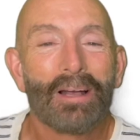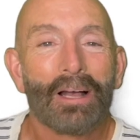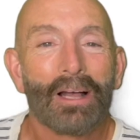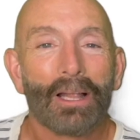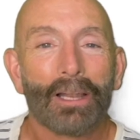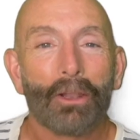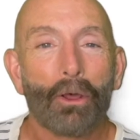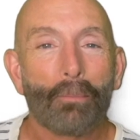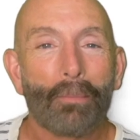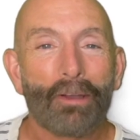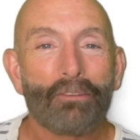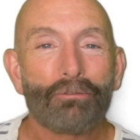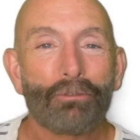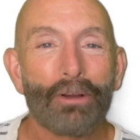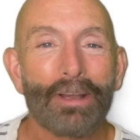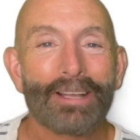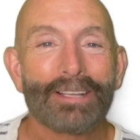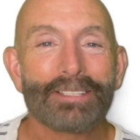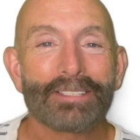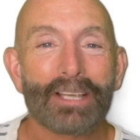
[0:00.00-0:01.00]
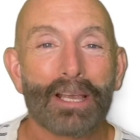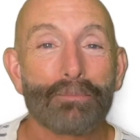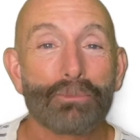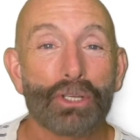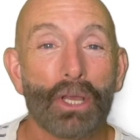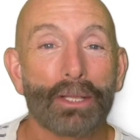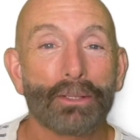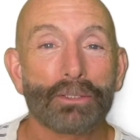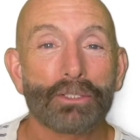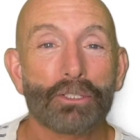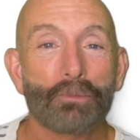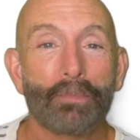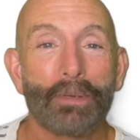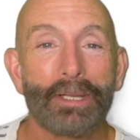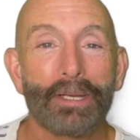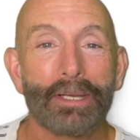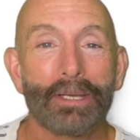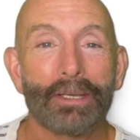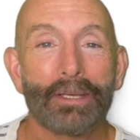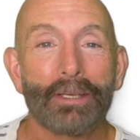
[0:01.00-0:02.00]
Hello, my friends. I'm John
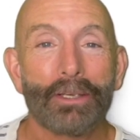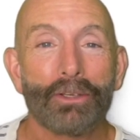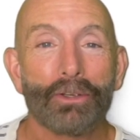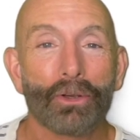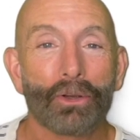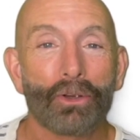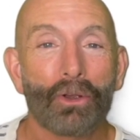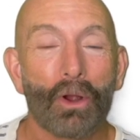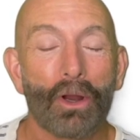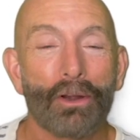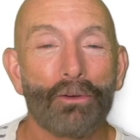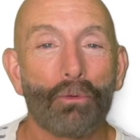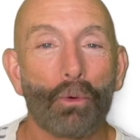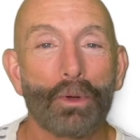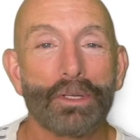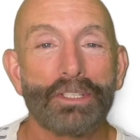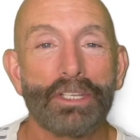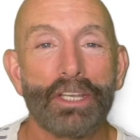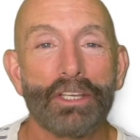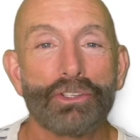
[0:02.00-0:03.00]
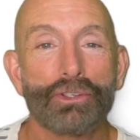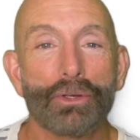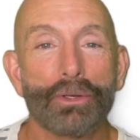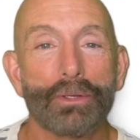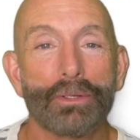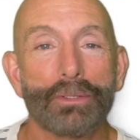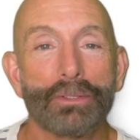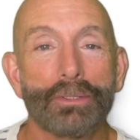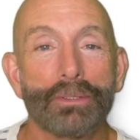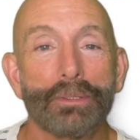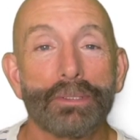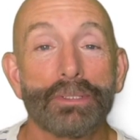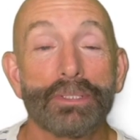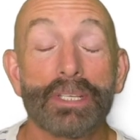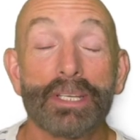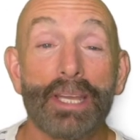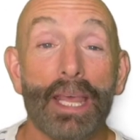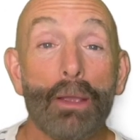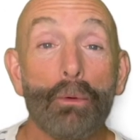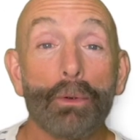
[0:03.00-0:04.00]
Laspina, your carnivore teacher.
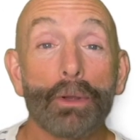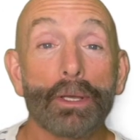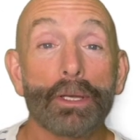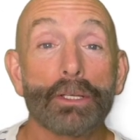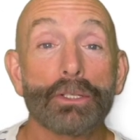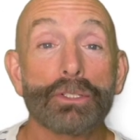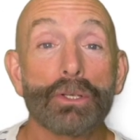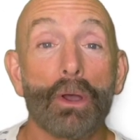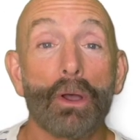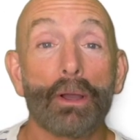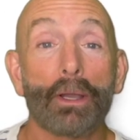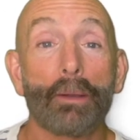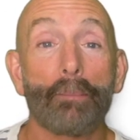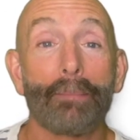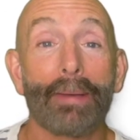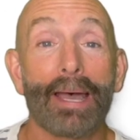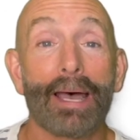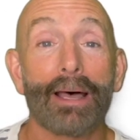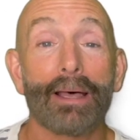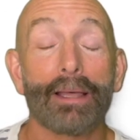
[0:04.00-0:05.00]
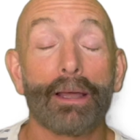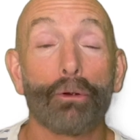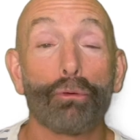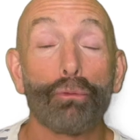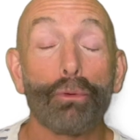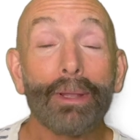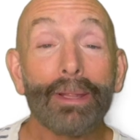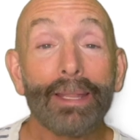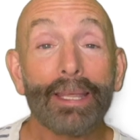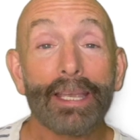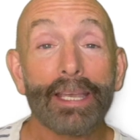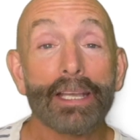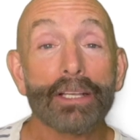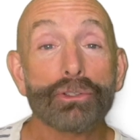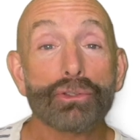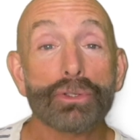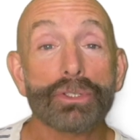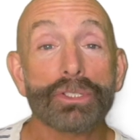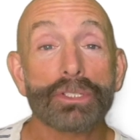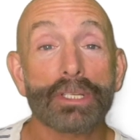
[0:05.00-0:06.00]
Today, we're going to talk about a really
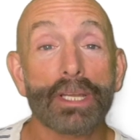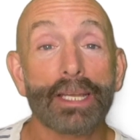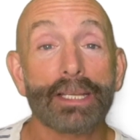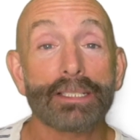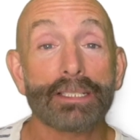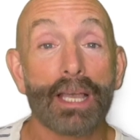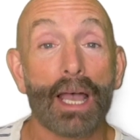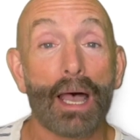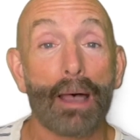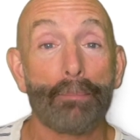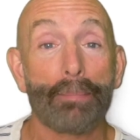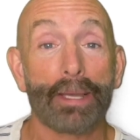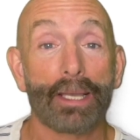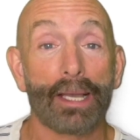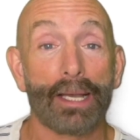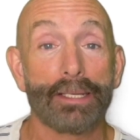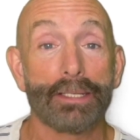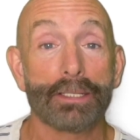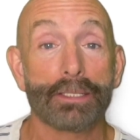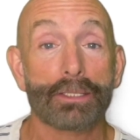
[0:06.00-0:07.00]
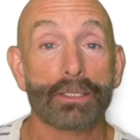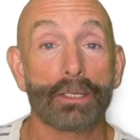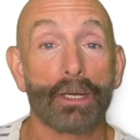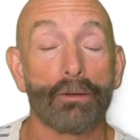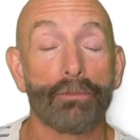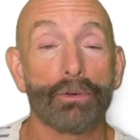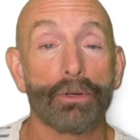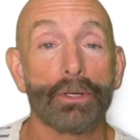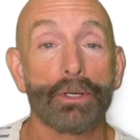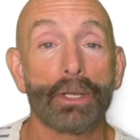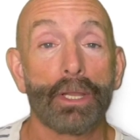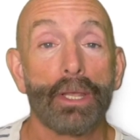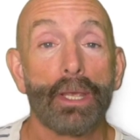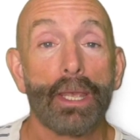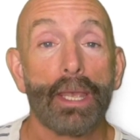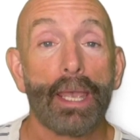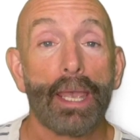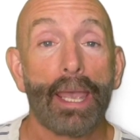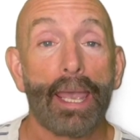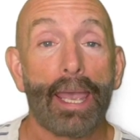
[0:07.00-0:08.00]
interesting topic I discovered,
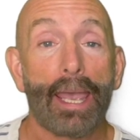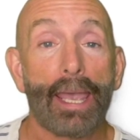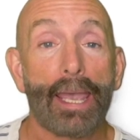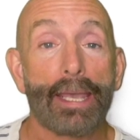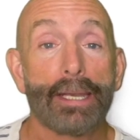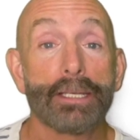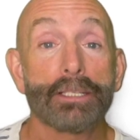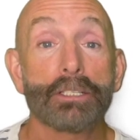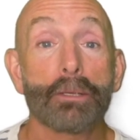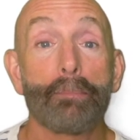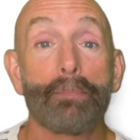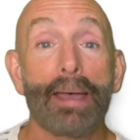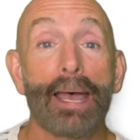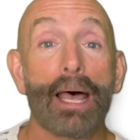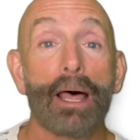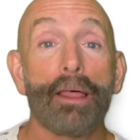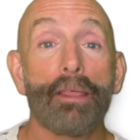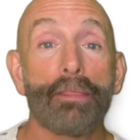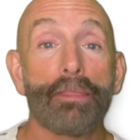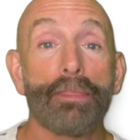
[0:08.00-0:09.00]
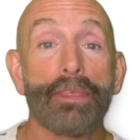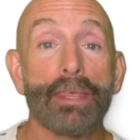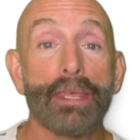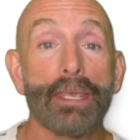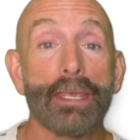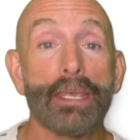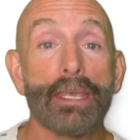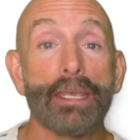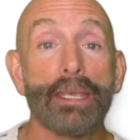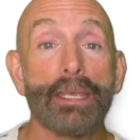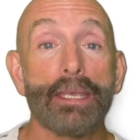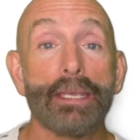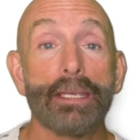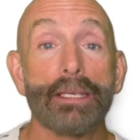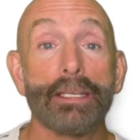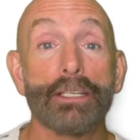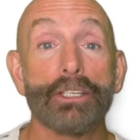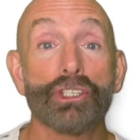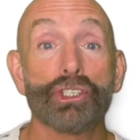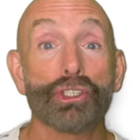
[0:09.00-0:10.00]
and it's about
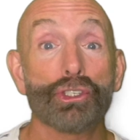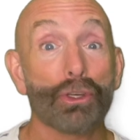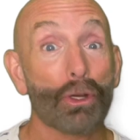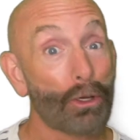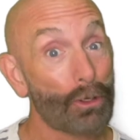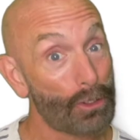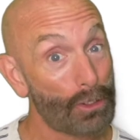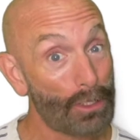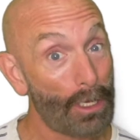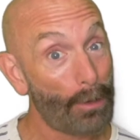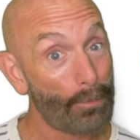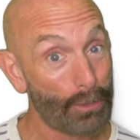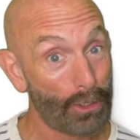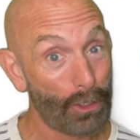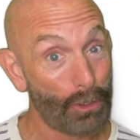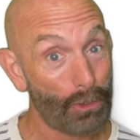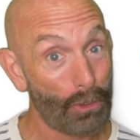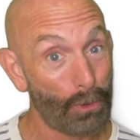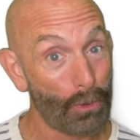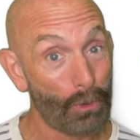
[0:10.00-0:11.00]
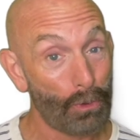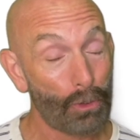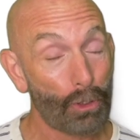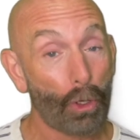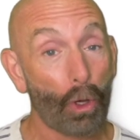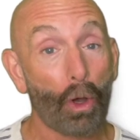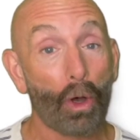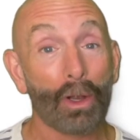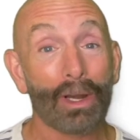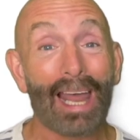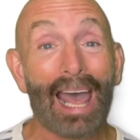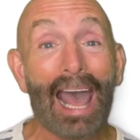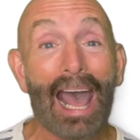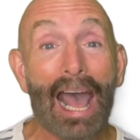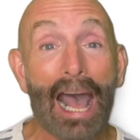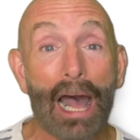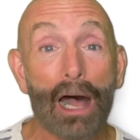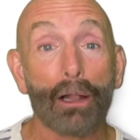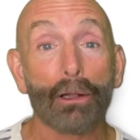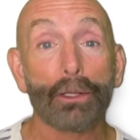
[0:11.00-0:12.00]
the sugar substitute called
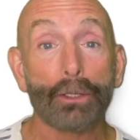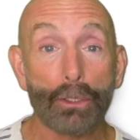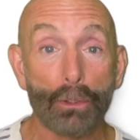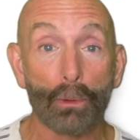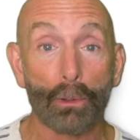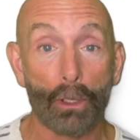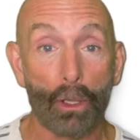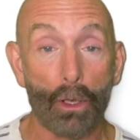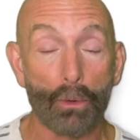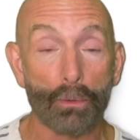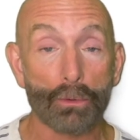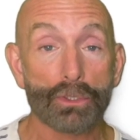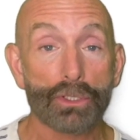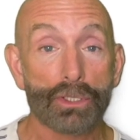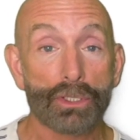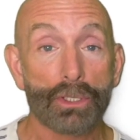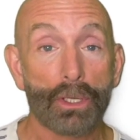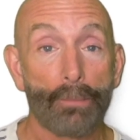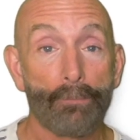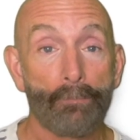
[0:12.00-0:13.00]
allulose.